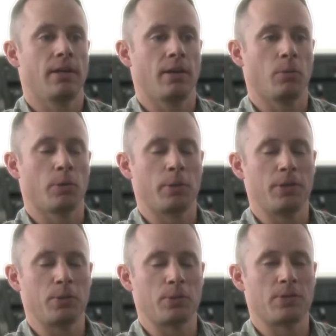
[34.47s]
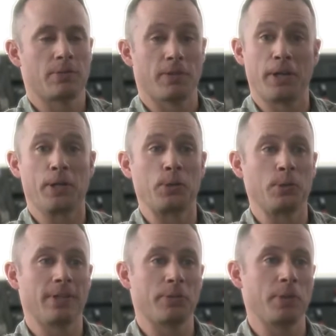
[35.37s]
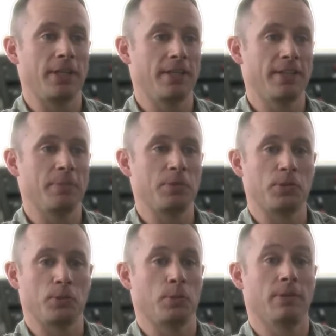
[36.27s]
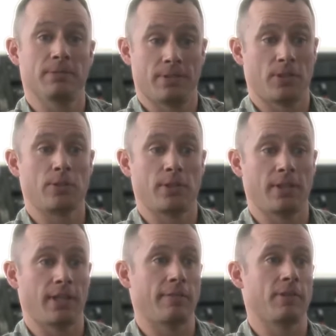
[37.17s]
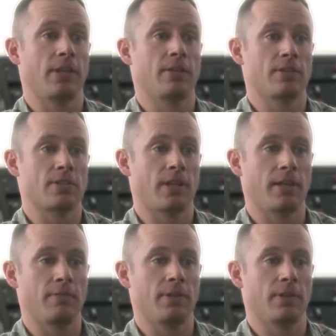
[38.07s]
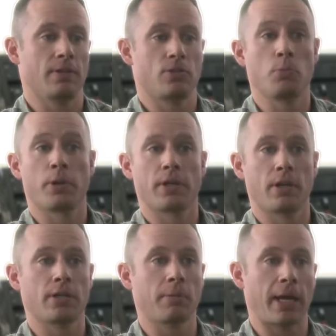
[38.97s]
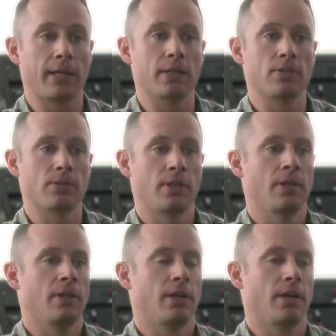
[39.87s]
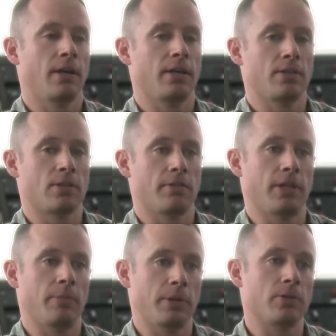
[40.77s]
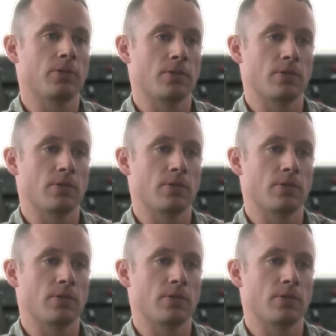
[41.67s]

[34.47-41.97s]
where we use a very cold liquid helium to essentially levitate the sled via superconducting magnets, and it's a developmental